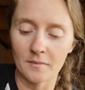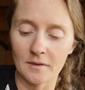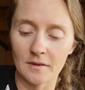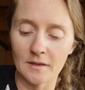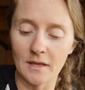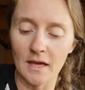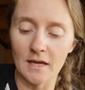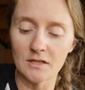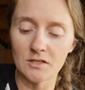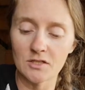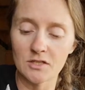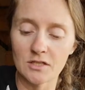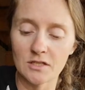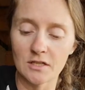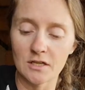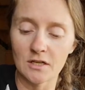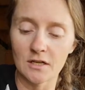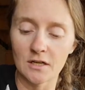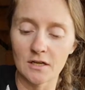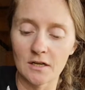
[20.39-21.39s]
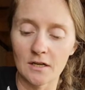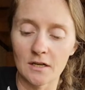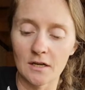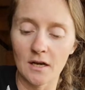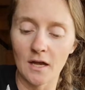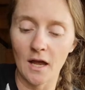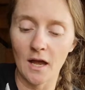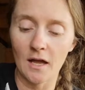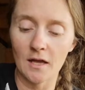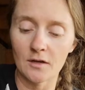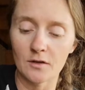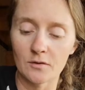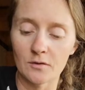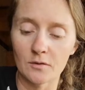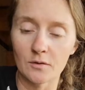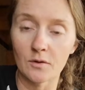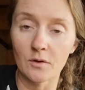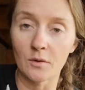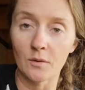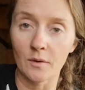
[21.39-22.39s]
Last year I
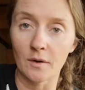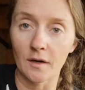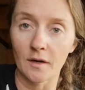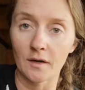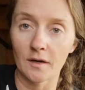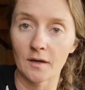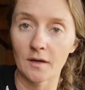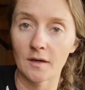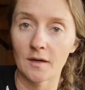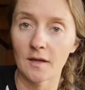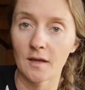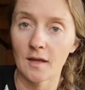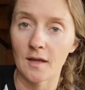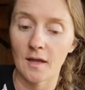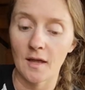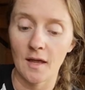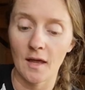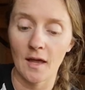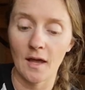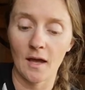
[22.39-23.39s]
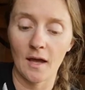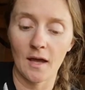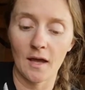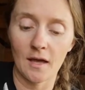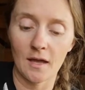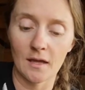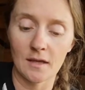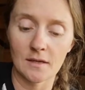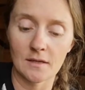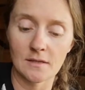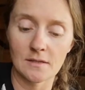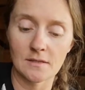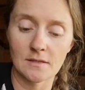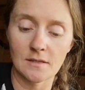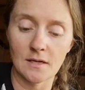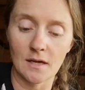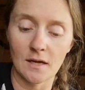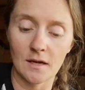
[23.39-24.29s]
grew corn and